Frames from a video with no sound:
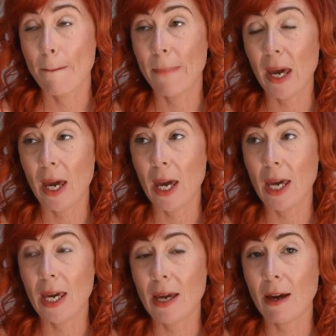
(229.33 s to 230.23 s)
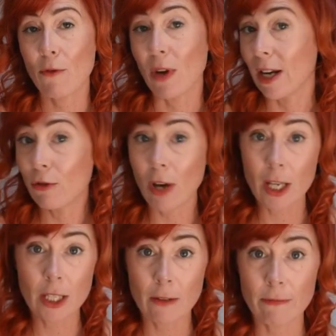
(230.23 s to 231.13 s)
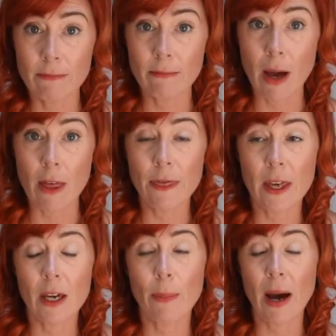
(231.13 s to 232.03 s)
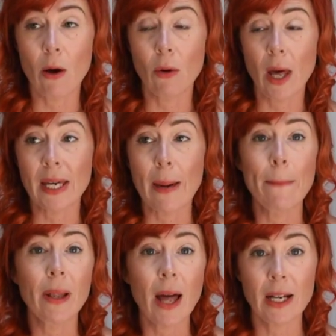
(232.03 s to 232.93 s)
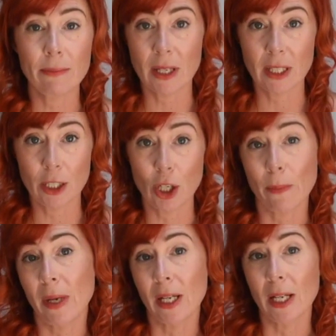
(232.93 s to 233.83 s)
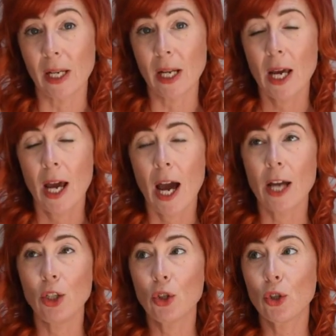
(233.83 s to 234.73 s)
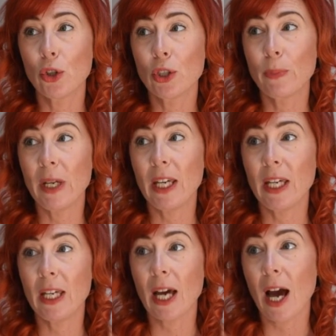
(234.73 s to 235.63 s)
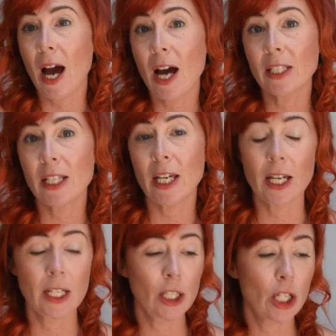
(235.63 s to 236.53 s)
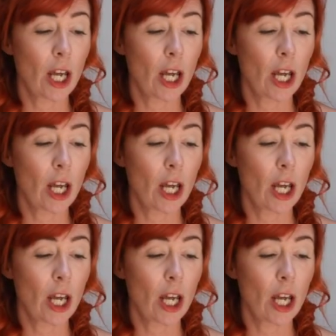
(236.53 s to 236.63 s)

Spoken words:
be really creative and think about implied message and meaning, and you could be arty and